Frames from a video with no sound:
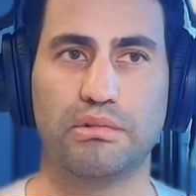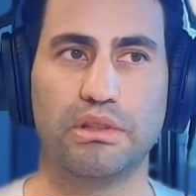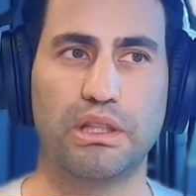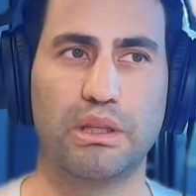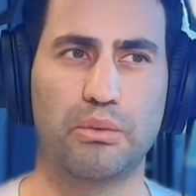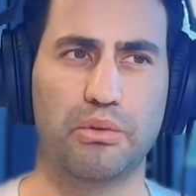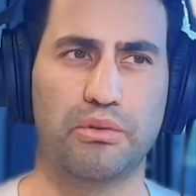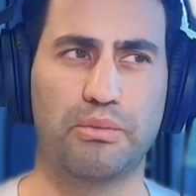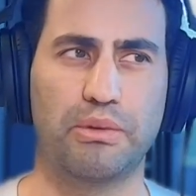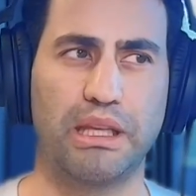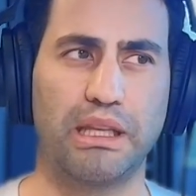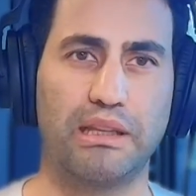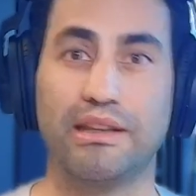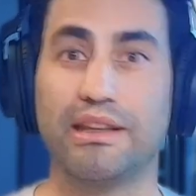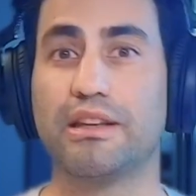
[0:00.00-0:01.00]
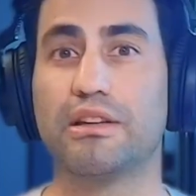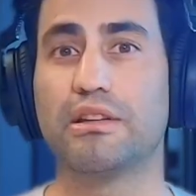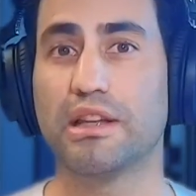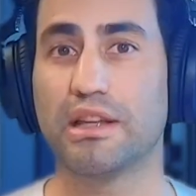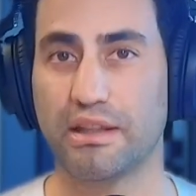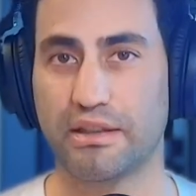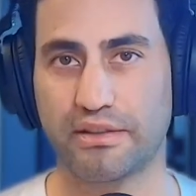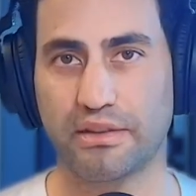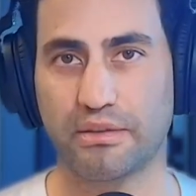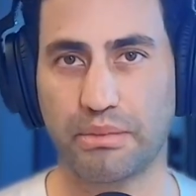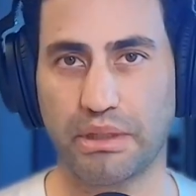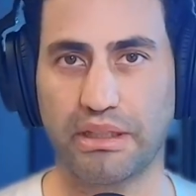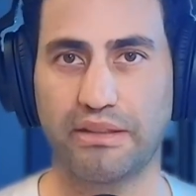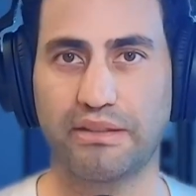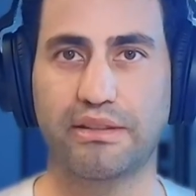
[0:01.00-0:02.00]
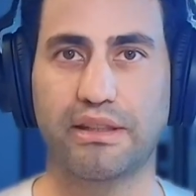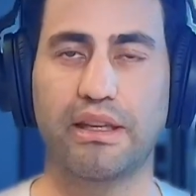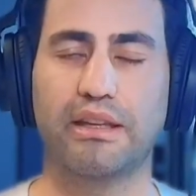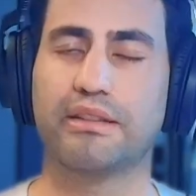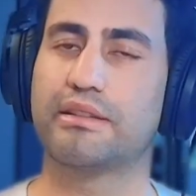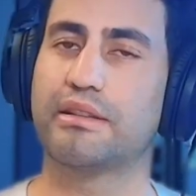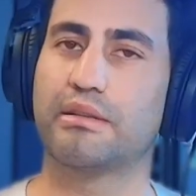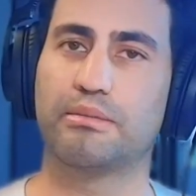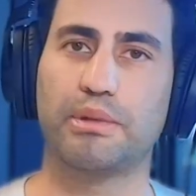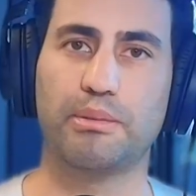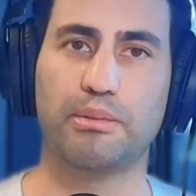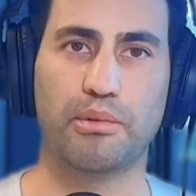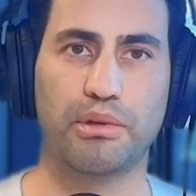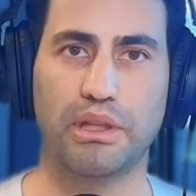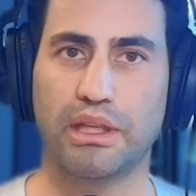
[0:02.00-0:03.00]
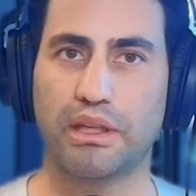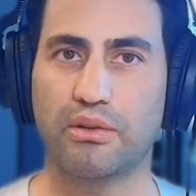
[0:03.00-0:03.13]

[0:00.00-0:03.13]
it was being legalized in many states, and people were like,